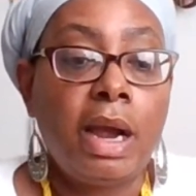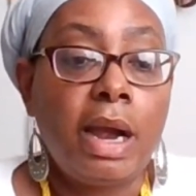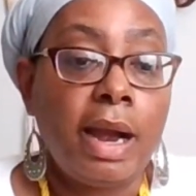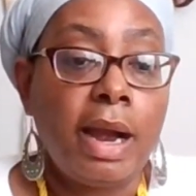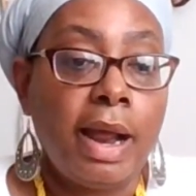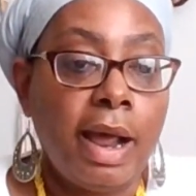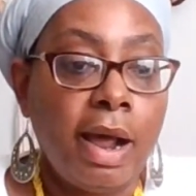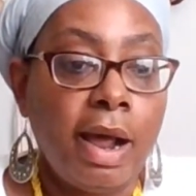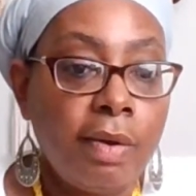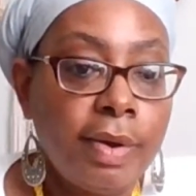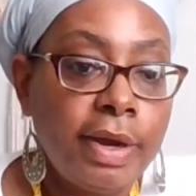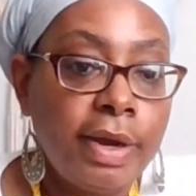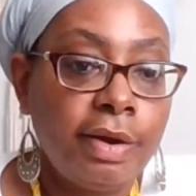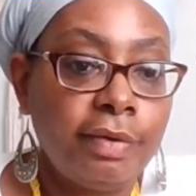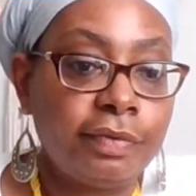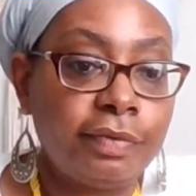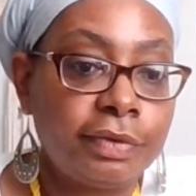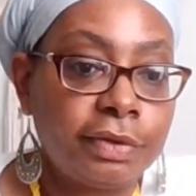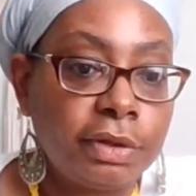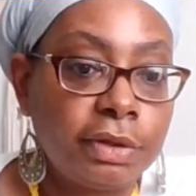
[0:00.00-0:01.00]

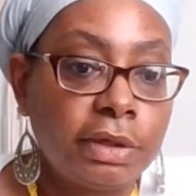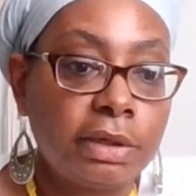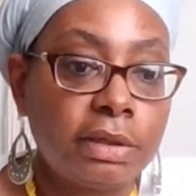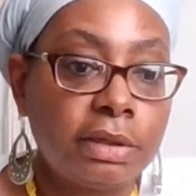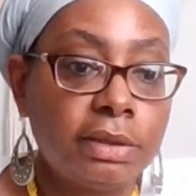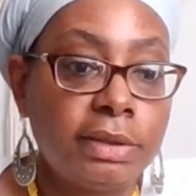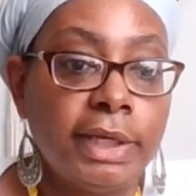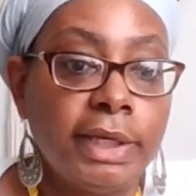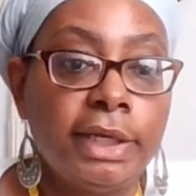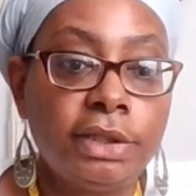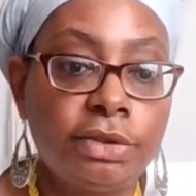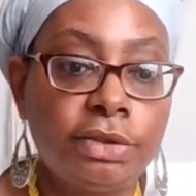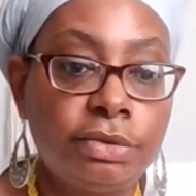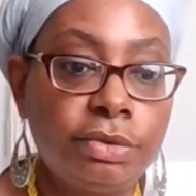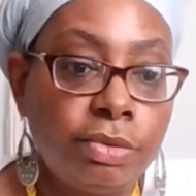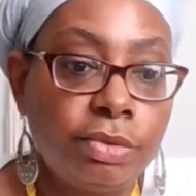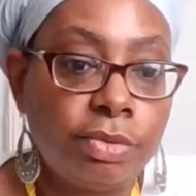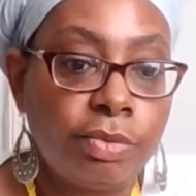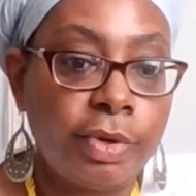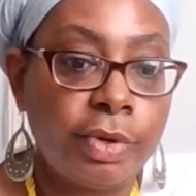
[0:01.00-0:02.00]
However, that's
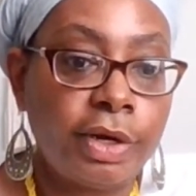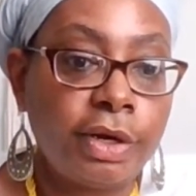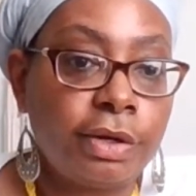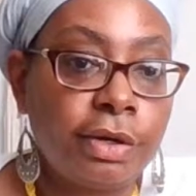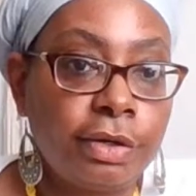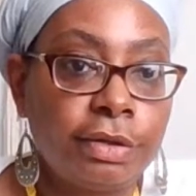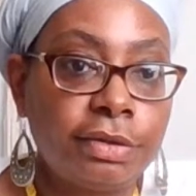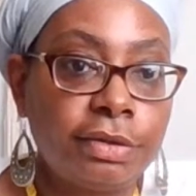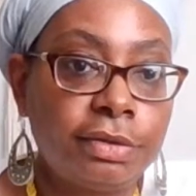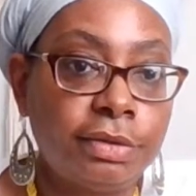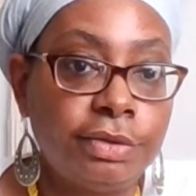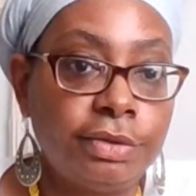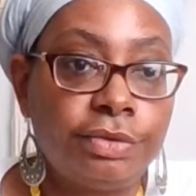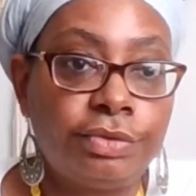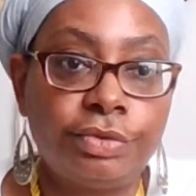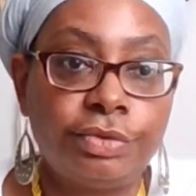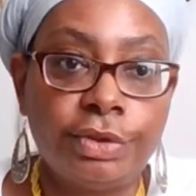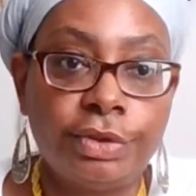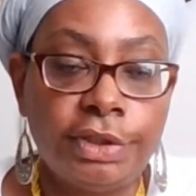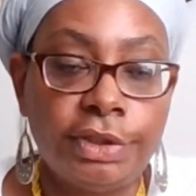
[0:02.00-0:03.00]
where the
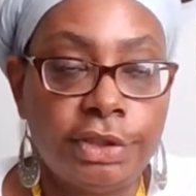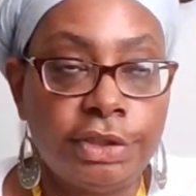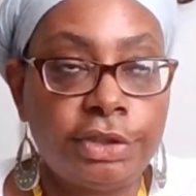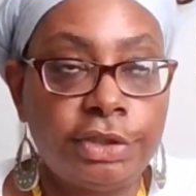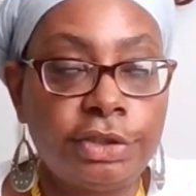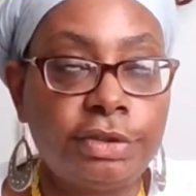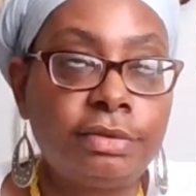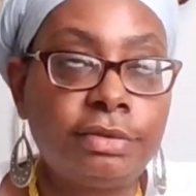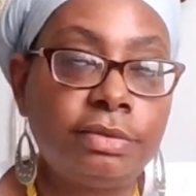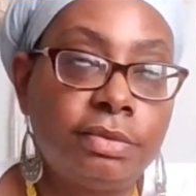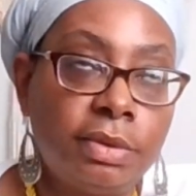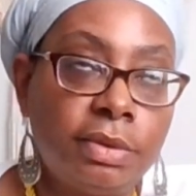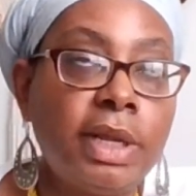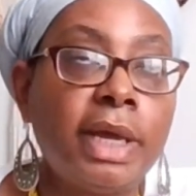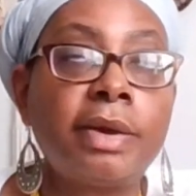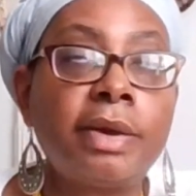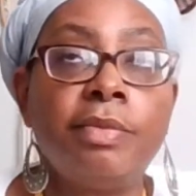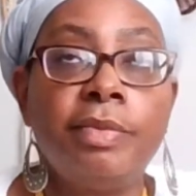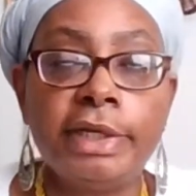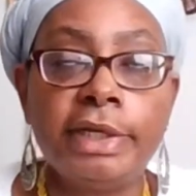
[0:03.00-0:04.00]
tradition,
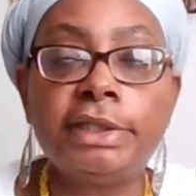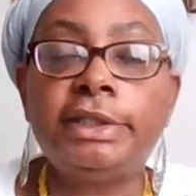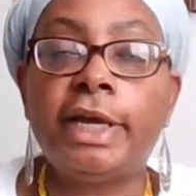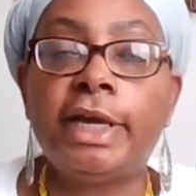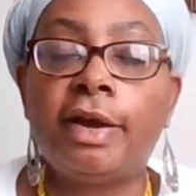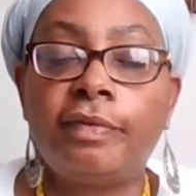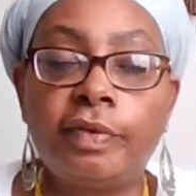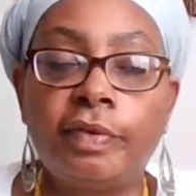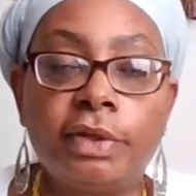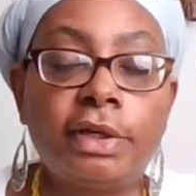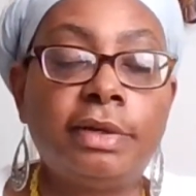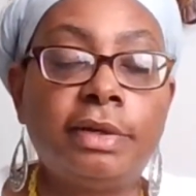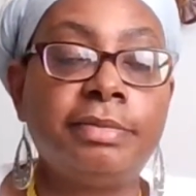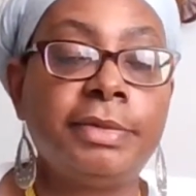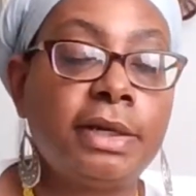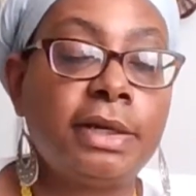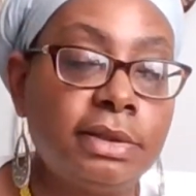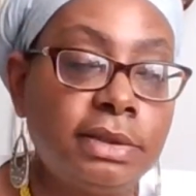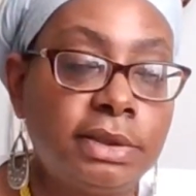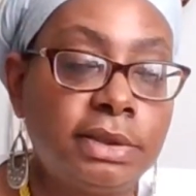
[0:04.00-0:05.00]
like West Africa, I'm
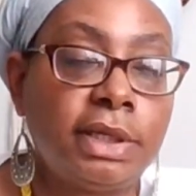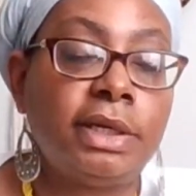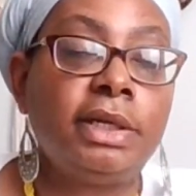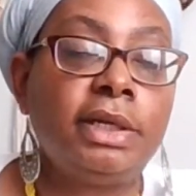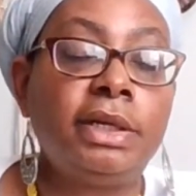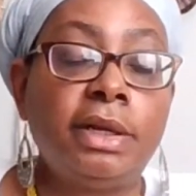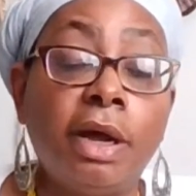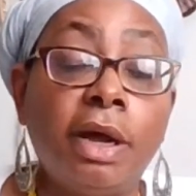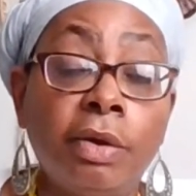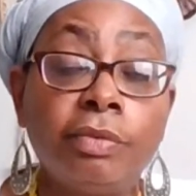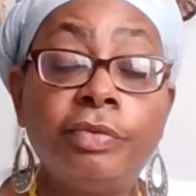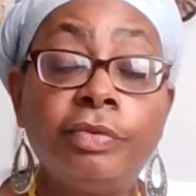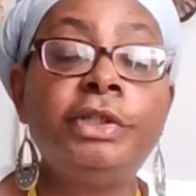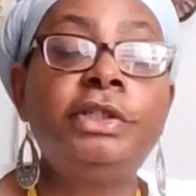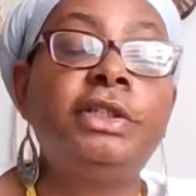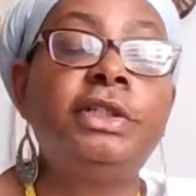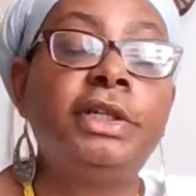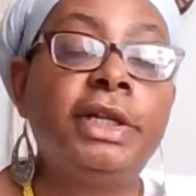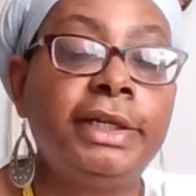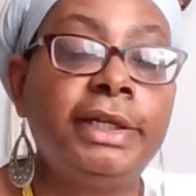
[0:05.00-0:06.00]
not going to say it
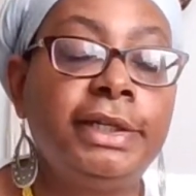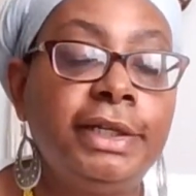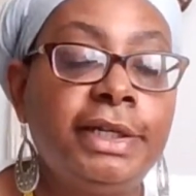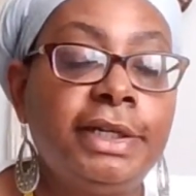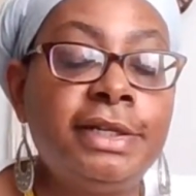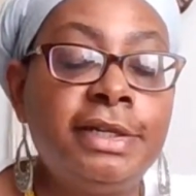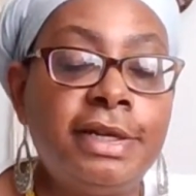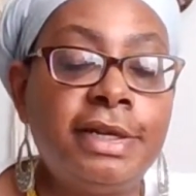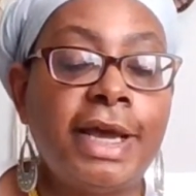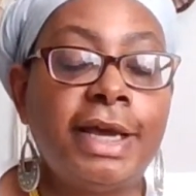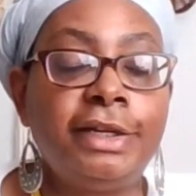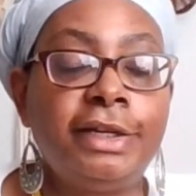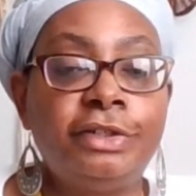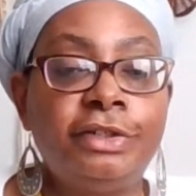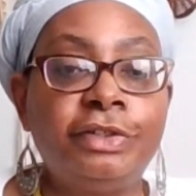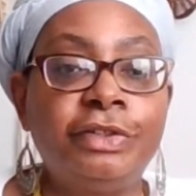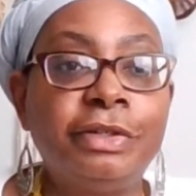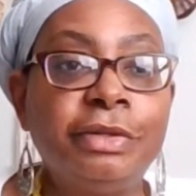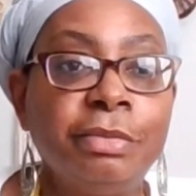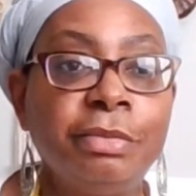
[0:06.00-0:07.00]
originated in
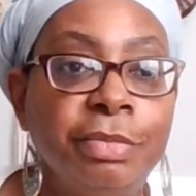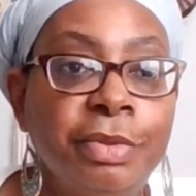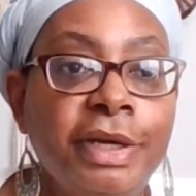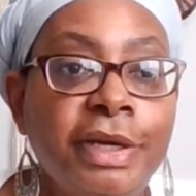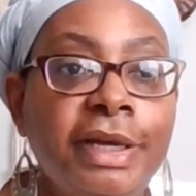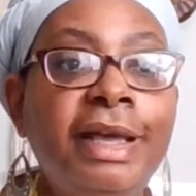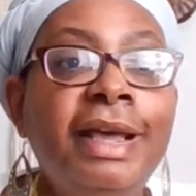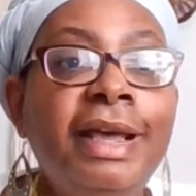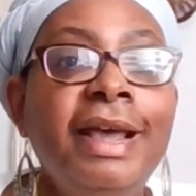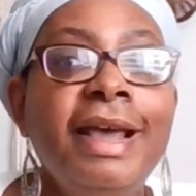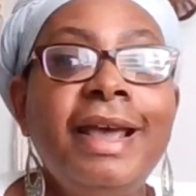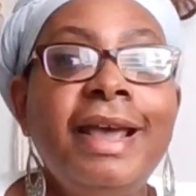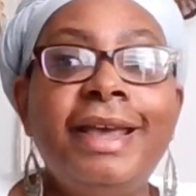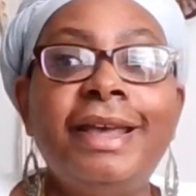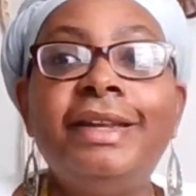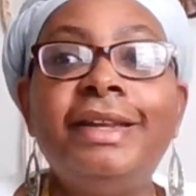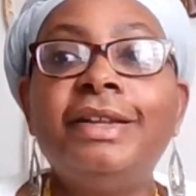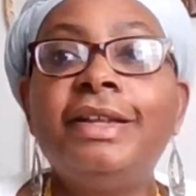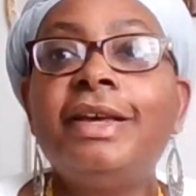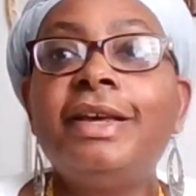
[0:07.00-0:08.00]
Nigeria, but
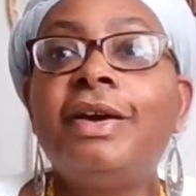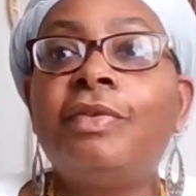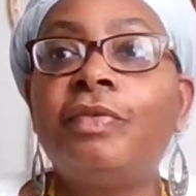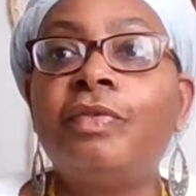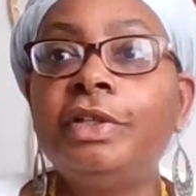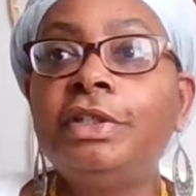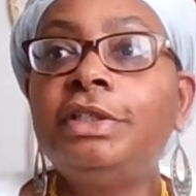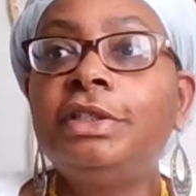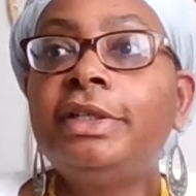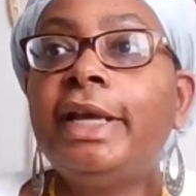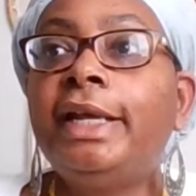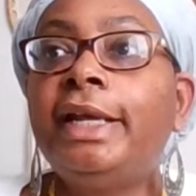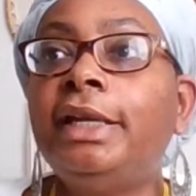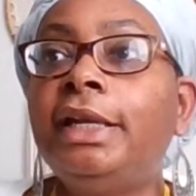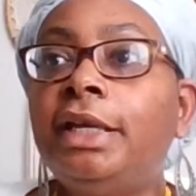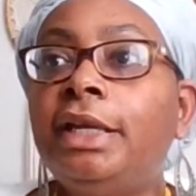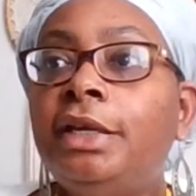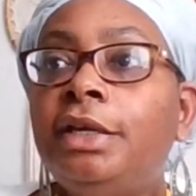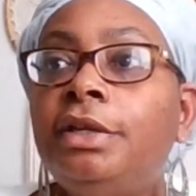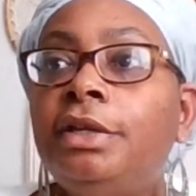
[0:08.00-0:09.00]
it
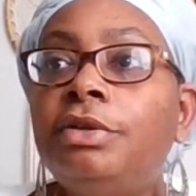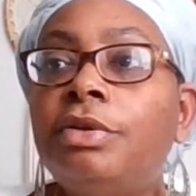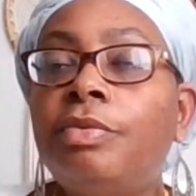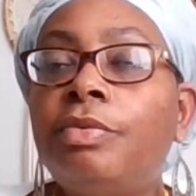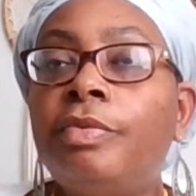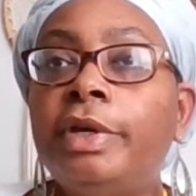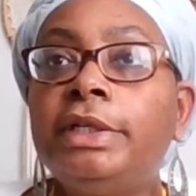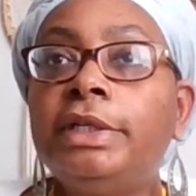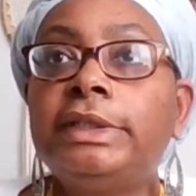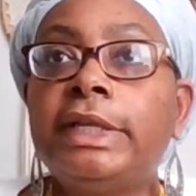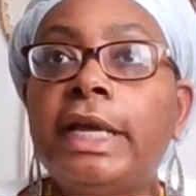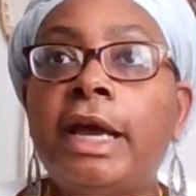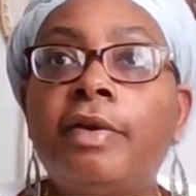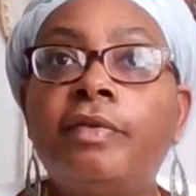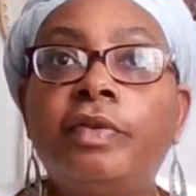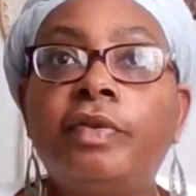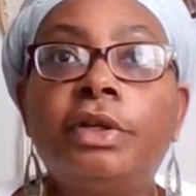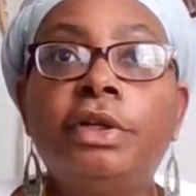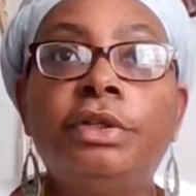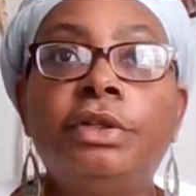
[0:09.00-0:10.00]
originated in West
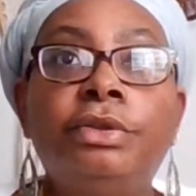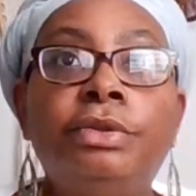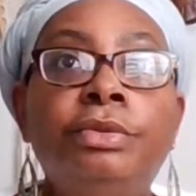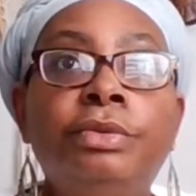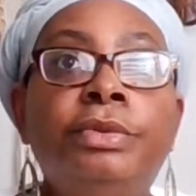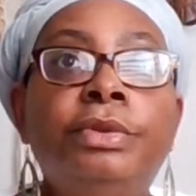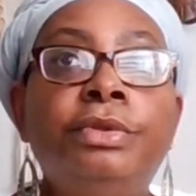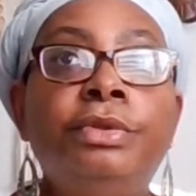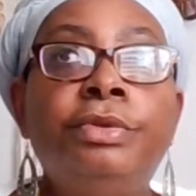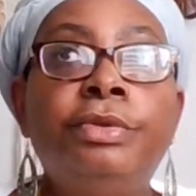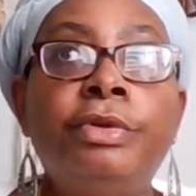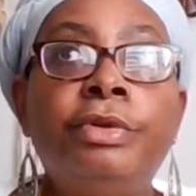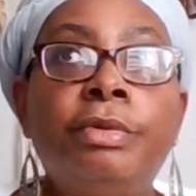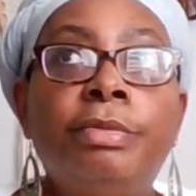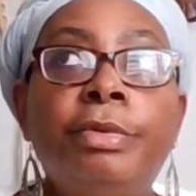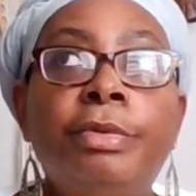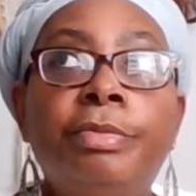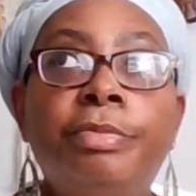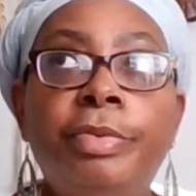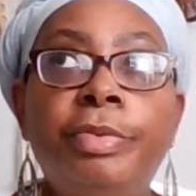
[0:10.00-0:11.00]
Africa through the
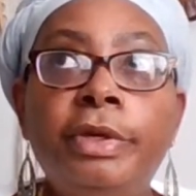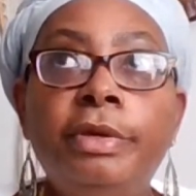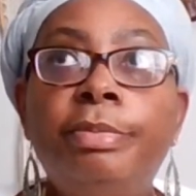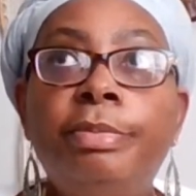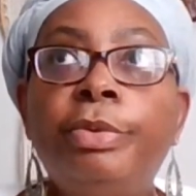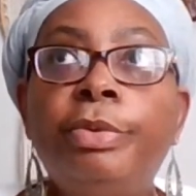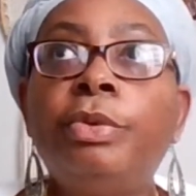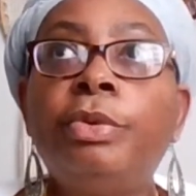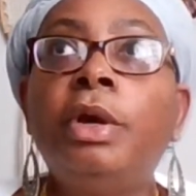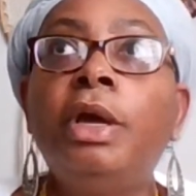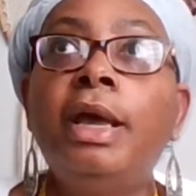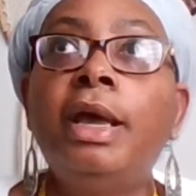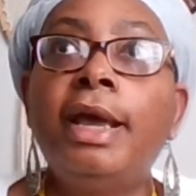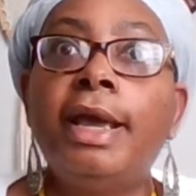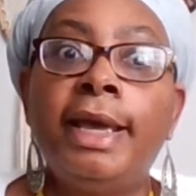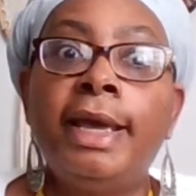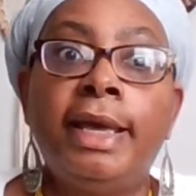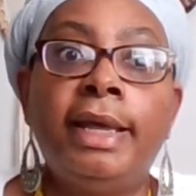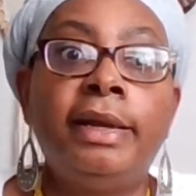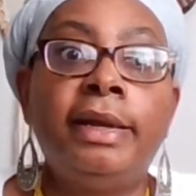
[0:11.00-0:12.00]
Yoruba people,
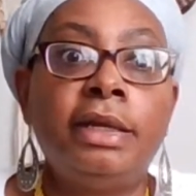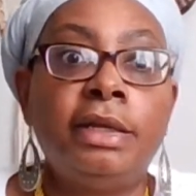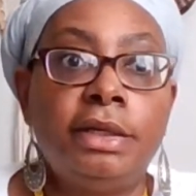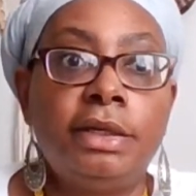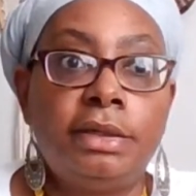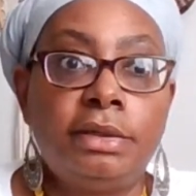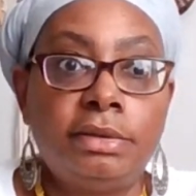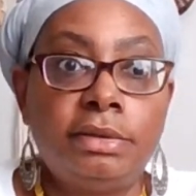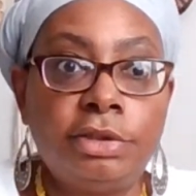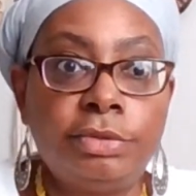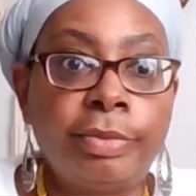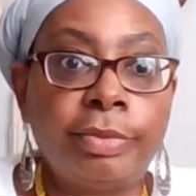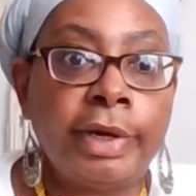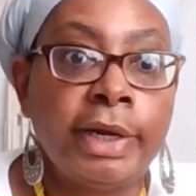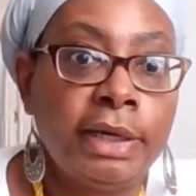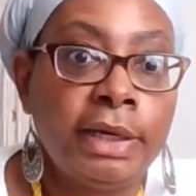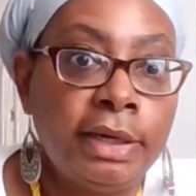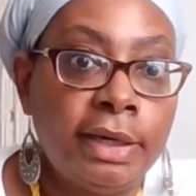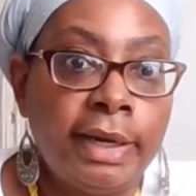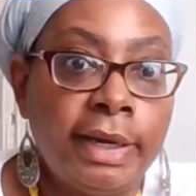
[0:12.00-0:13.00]
and it
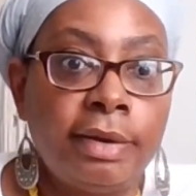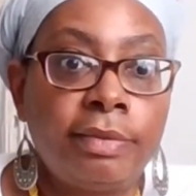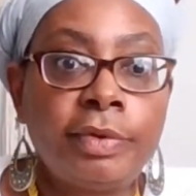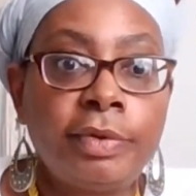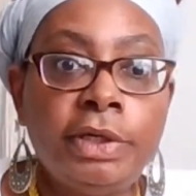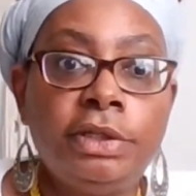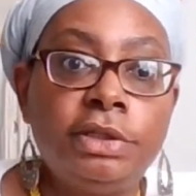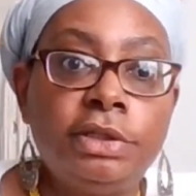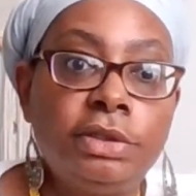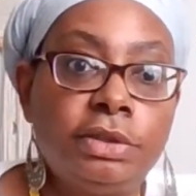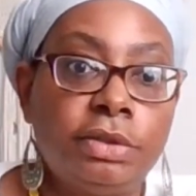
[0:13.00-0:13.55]
spread in that region.